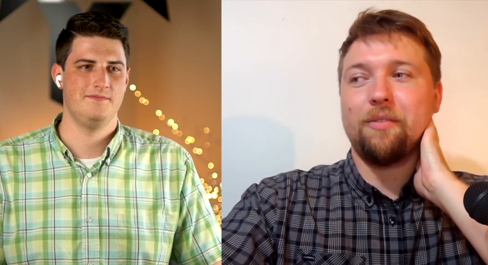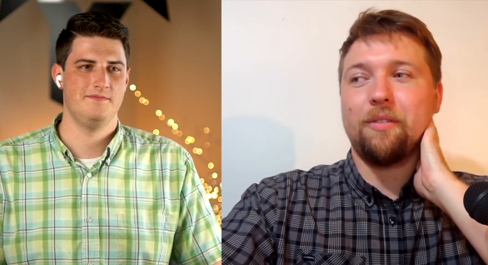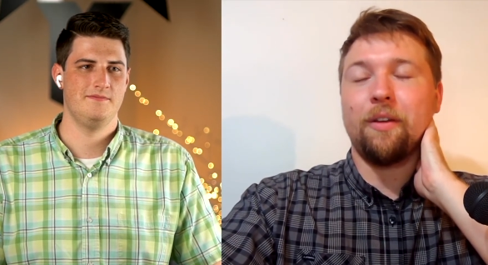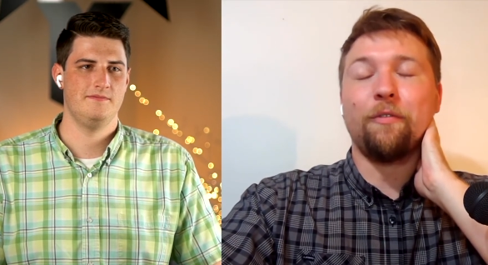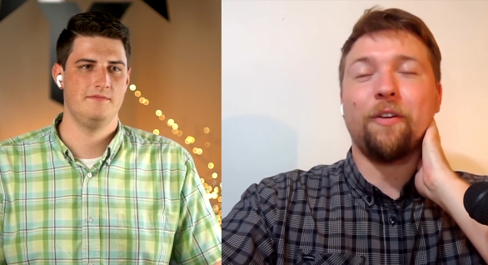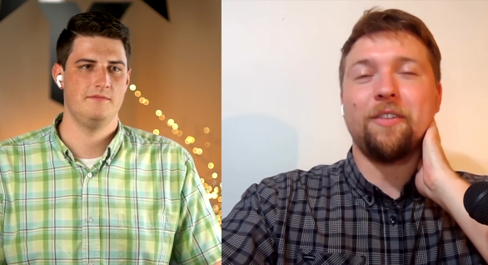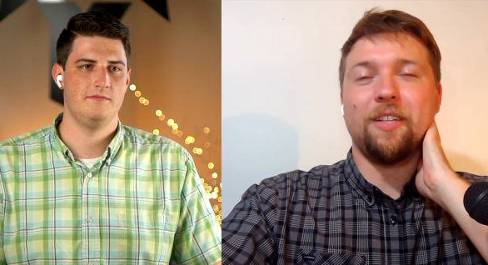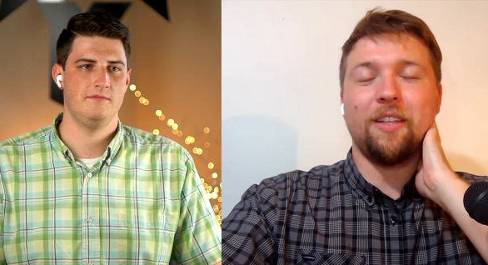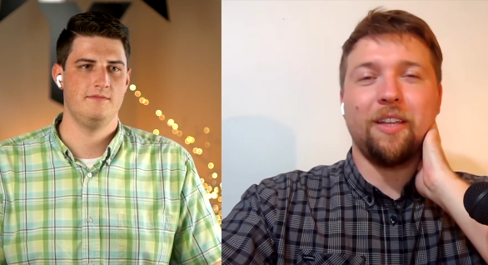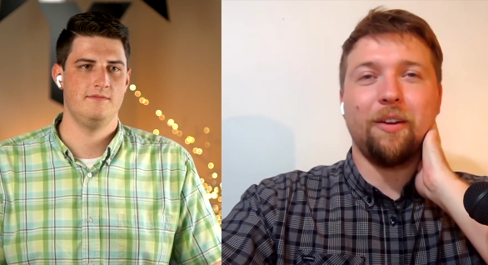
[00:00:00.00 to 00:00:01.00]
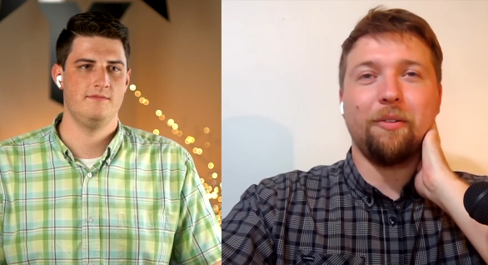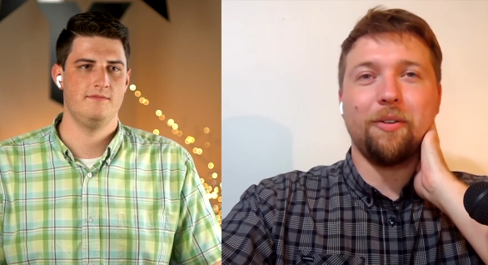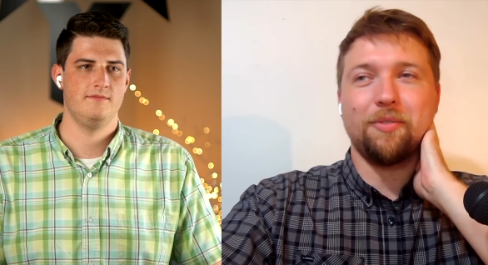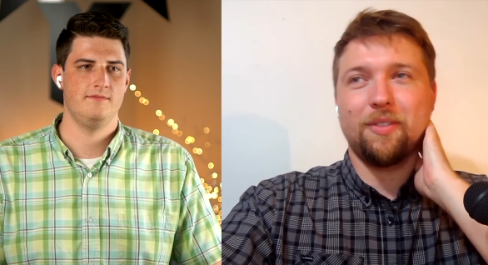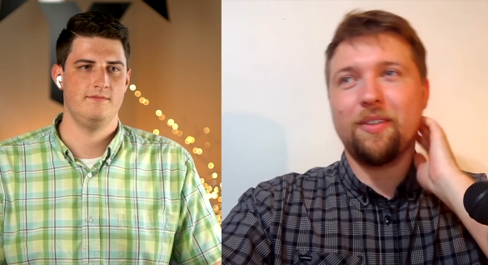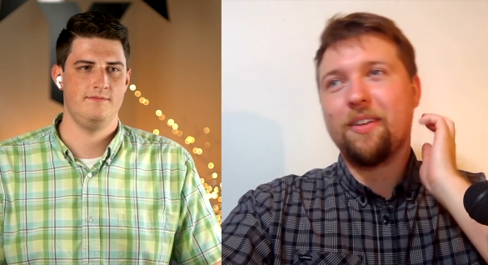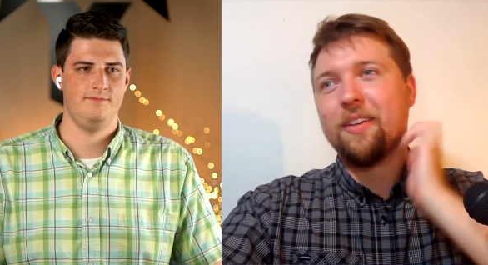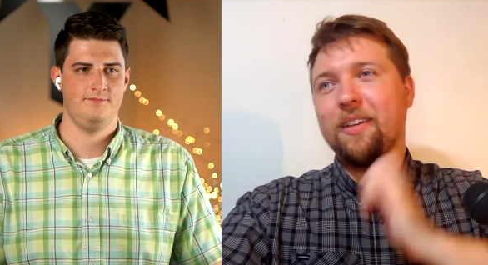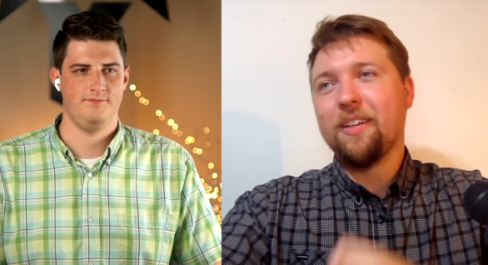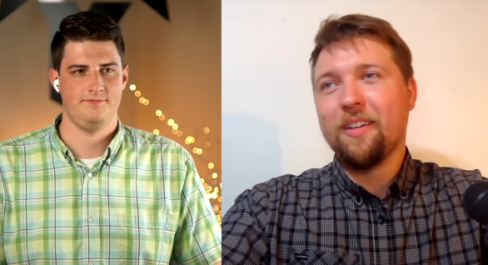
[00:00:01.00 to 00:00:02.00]
Speaker 1: confronting the heroes,
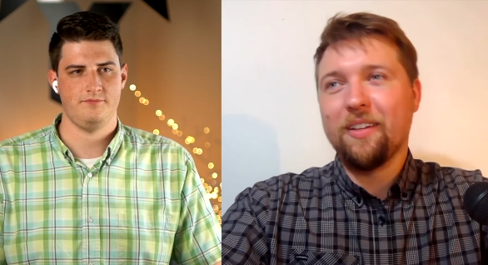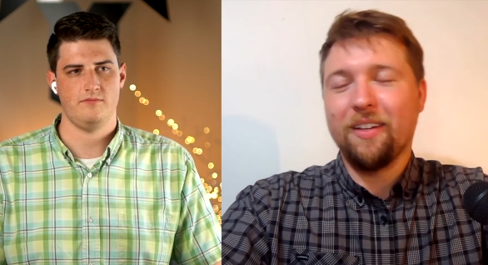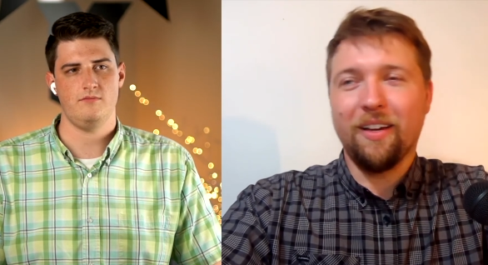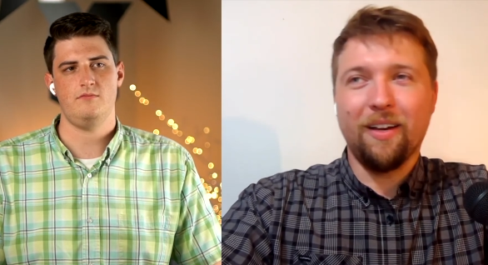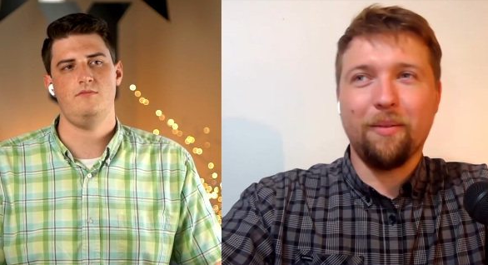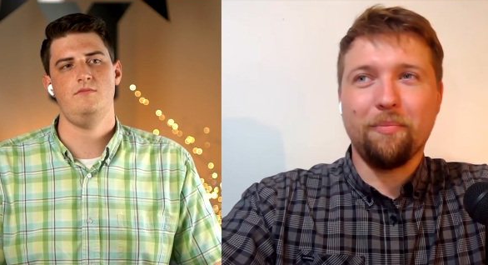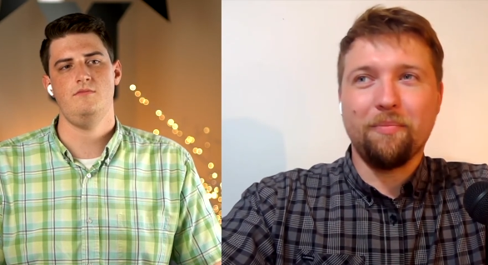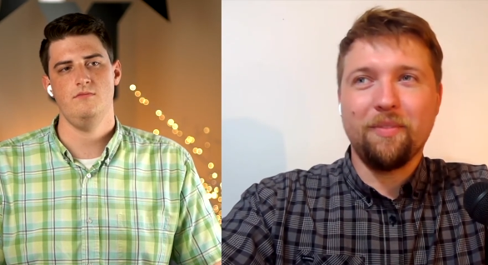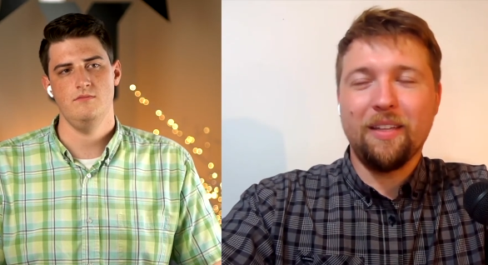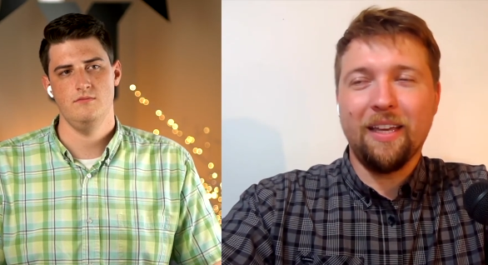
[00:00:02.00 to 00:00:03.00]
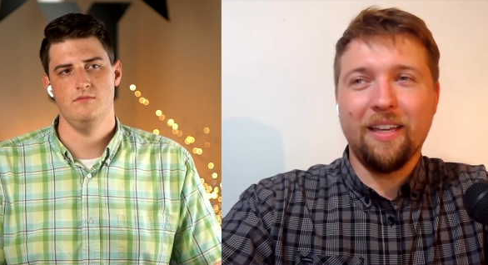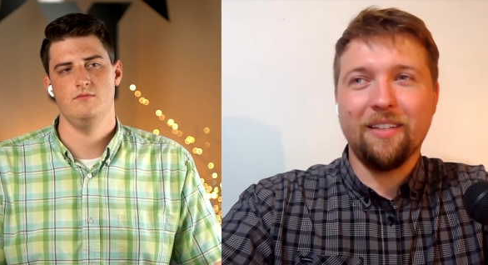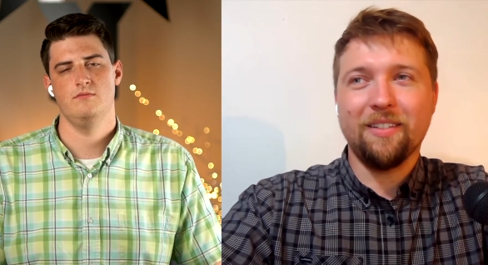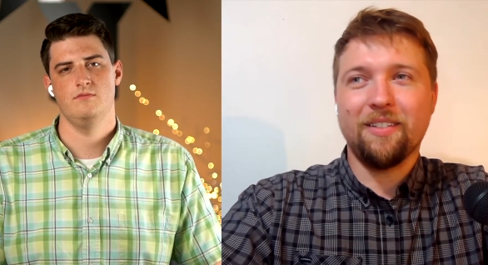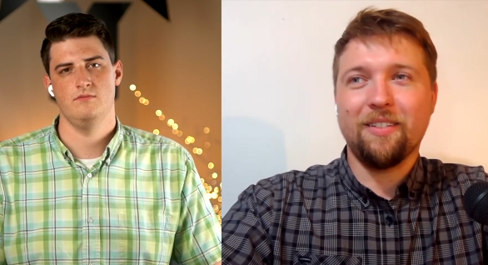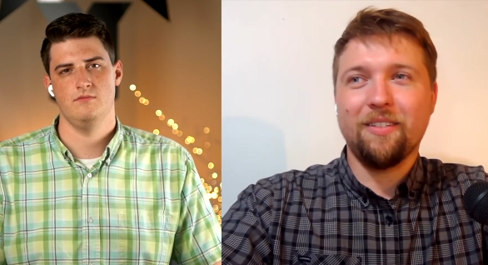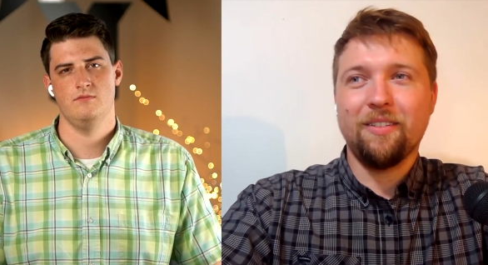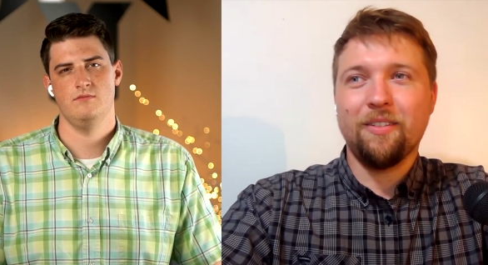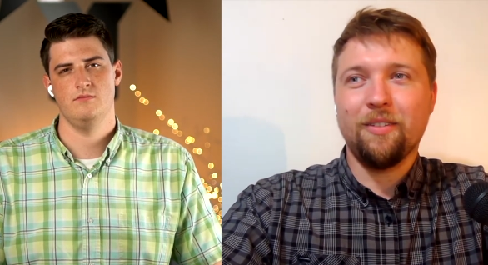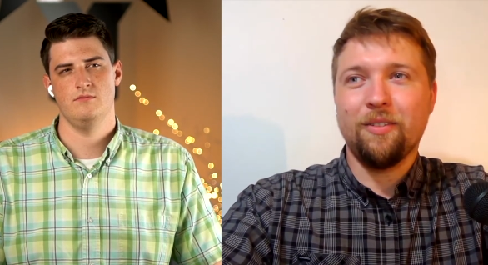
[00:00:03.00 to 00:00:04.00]
um, and
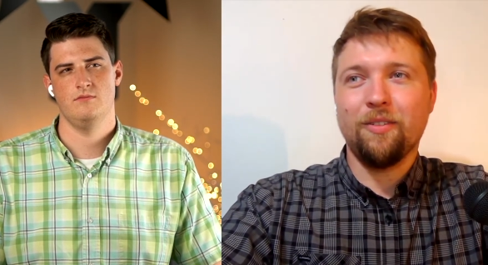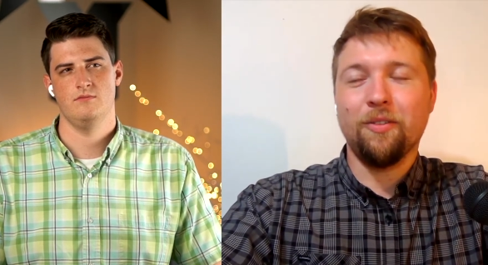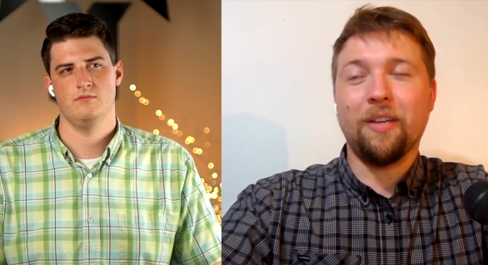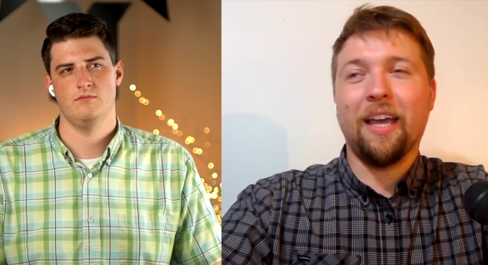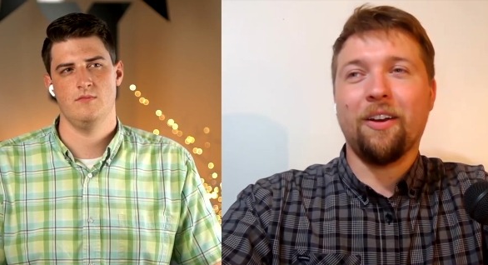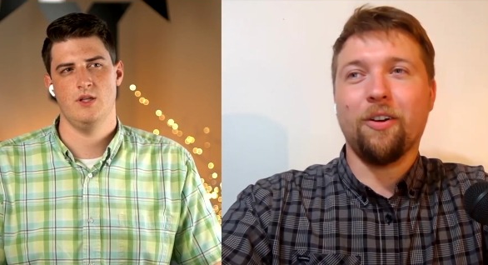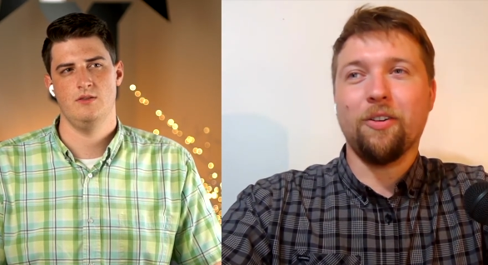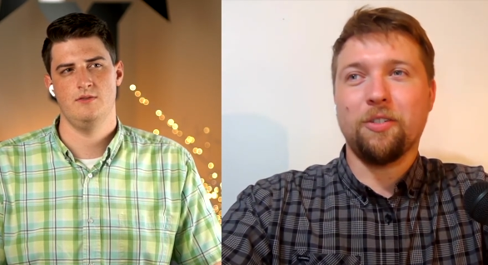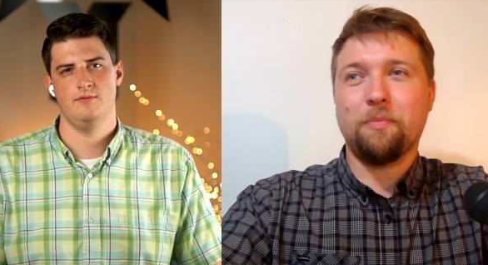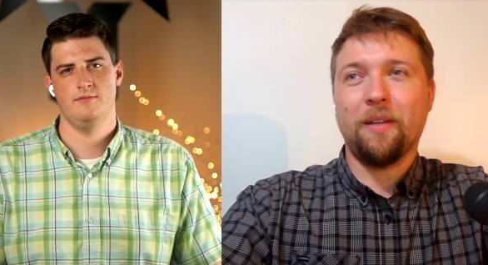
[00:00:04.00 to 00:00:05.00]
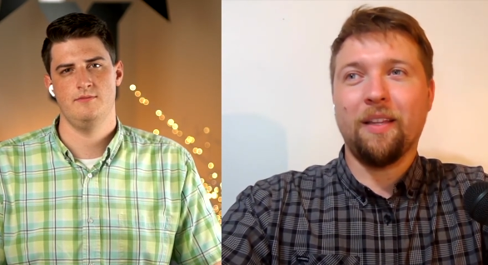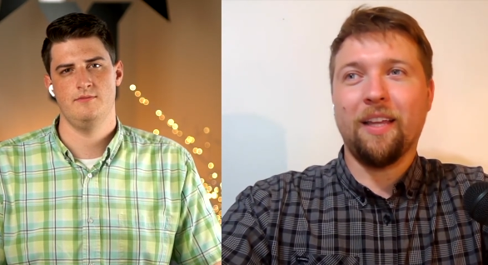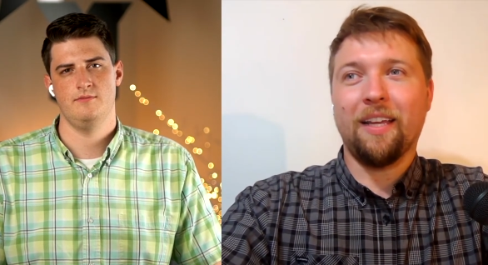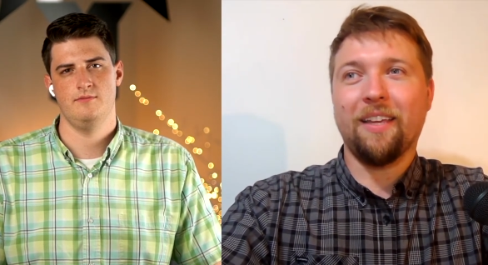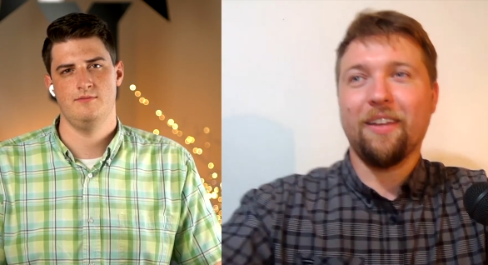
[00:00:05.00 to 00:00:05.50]
you get her just being like,